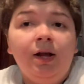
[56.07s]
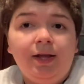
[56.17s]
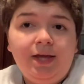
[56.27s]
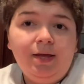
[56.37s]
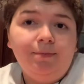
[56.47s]
I
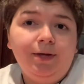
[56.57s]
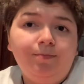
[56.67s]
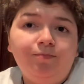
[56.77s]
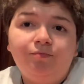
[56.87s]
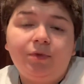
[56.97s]
came
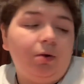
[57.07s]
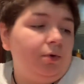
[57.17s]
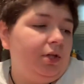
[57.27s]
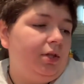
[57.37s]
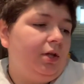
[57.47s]
in, I
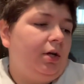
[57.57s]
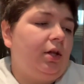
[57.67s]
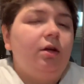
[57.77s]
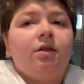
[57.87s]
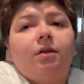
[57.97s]
went in there and I
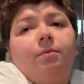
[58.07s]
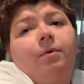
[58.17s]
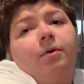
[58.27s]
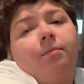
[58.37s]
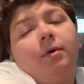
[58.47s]
looked at the
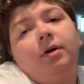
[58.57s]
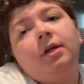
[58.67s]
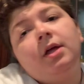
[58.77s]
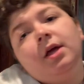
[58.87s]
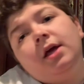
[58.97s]
Pokemon,
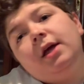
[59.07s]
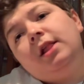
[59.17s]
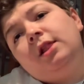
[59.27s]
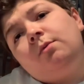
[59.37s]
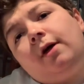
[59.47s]

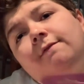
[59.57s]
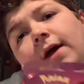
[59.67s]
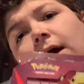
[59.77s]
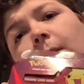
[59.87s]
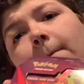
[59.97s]
and look what I
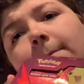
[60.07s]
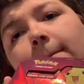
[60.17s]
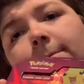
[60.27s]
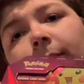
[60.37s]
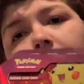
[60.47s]
found.
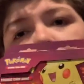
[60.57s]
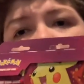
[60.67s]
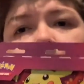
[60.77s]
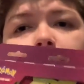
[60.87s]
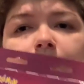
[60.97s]
Bum, bum,
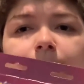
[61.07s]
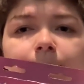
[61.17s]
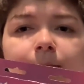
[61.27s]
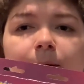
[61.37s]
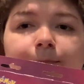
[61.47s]
bum,
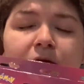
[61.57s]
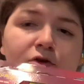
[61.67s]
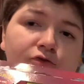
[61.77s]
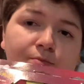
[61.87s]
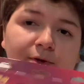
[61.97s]
bum, a
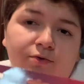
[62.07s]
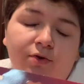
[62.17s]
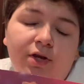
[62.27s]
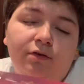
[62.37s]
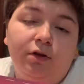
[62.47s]
Pikachu pencil
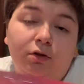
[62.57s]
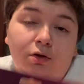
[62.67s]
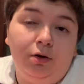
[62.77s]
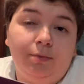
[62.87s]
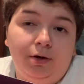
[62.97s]
case, and no,
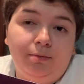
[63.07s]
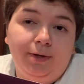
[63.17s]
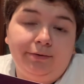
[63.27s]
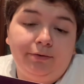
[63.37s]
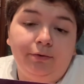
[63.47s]
I'm not going
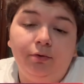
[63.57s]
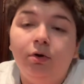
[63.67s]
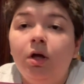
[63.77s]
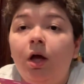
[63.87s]
back to school.